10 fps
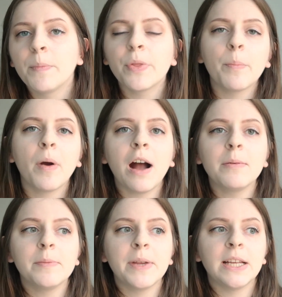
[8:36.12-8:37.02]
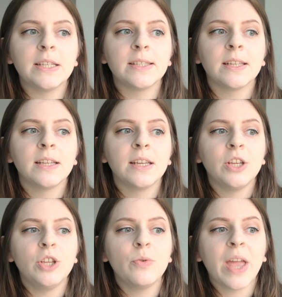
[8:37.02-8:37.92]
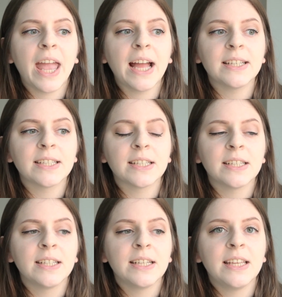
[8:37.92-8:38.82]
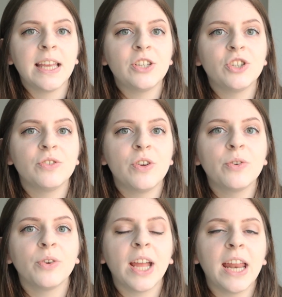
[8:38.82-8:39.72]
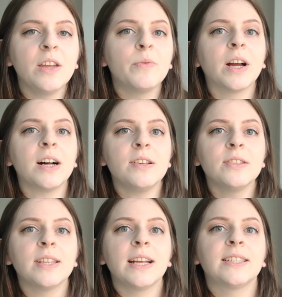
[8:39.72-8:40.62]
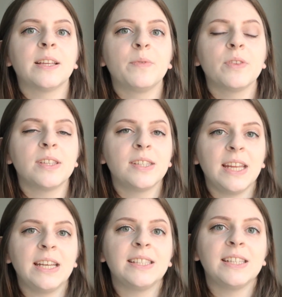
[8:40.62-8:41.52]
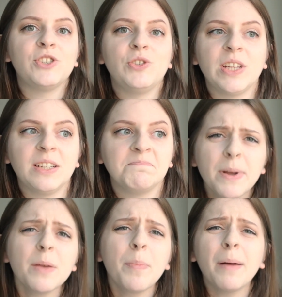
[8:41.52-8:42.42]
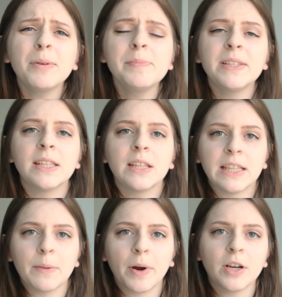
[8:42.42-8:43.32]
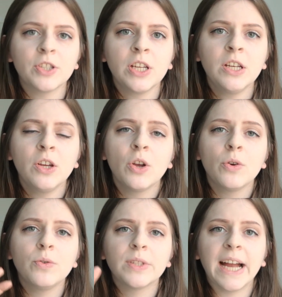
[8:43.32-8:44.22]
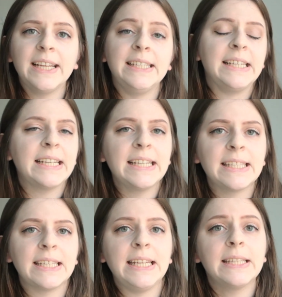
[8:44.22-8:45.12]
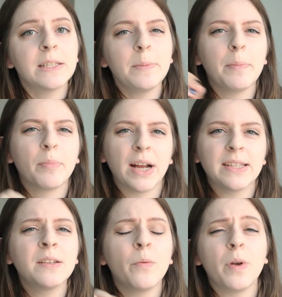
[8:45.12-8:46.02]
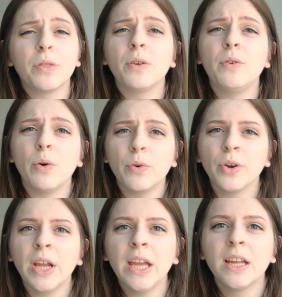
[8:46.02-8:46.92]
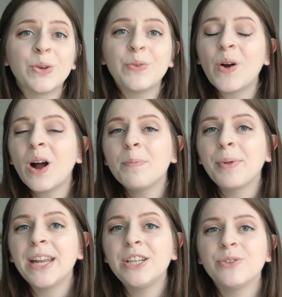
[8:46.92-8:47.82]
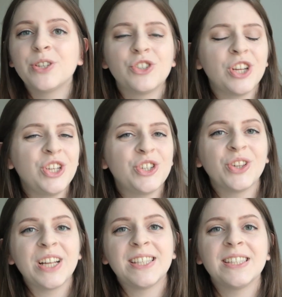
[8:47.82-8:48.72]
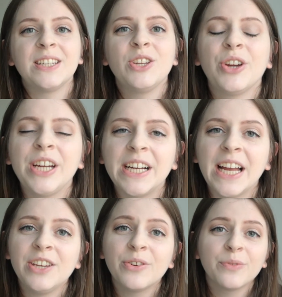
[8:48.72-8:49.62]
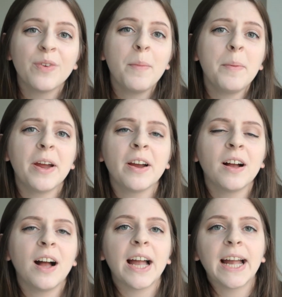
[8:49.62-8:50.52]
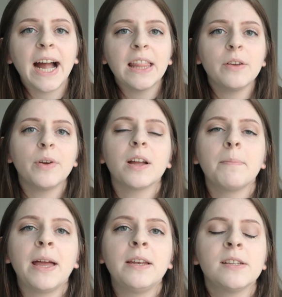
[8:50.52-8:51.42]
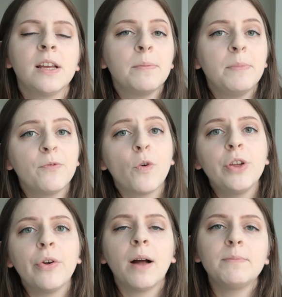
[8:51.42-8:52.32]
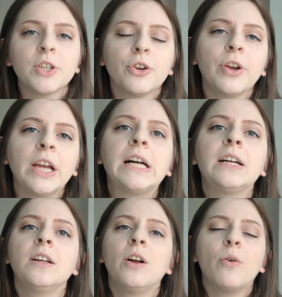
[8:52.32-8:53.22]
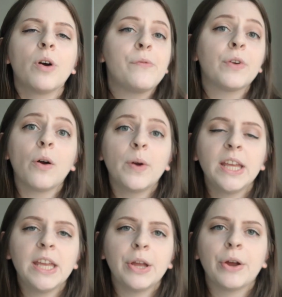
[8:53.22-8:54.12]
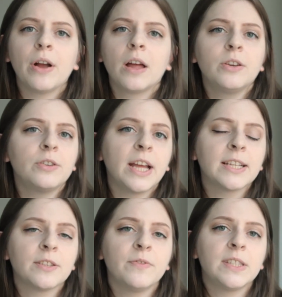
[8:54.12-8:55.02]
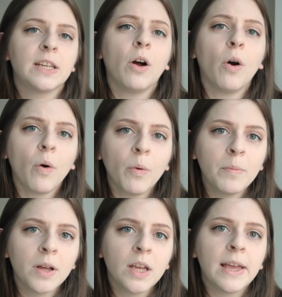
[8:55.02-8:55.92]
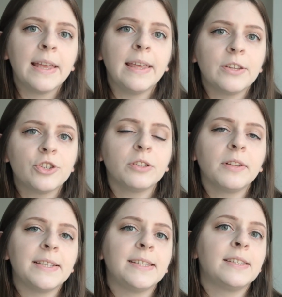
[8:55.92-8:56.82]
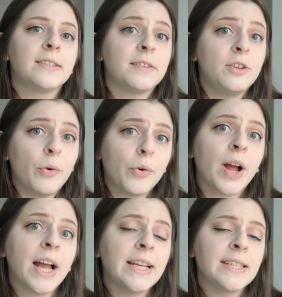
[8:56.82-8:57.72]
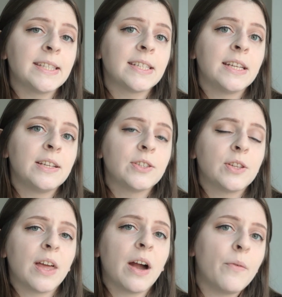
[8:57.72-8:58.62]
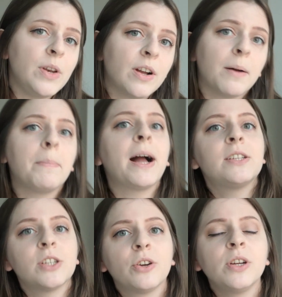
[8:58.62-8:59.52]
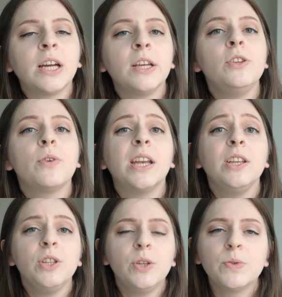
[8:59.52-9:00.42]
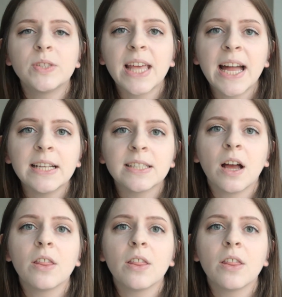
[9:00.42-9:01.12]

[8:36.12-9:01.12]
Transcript: But the problem is you can't get your notary anywhere else except for the state it's issued in. But the problem is, like, the person whose ID it is needs to be present with the notary. So if you are planning to exchange your license in Korea and you're from America, I highly recommend, before you come to Korea, or if you're already here, on your next visit home, get your license notarized so that when you come back to Korea, you can use that.